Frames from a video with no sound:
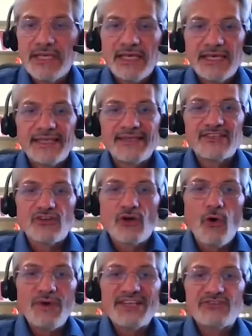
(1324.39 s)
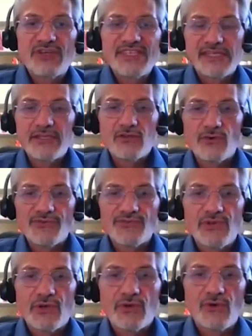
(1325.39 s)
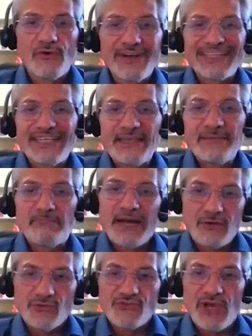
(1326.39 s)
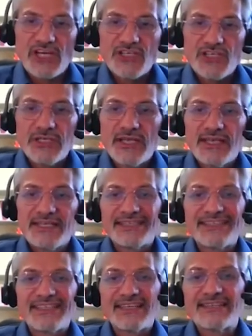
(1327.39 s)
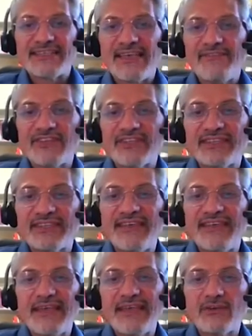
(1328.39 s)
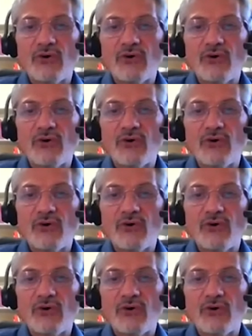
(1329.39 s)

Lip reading: It is always translated correctly by construction, and it can save 10%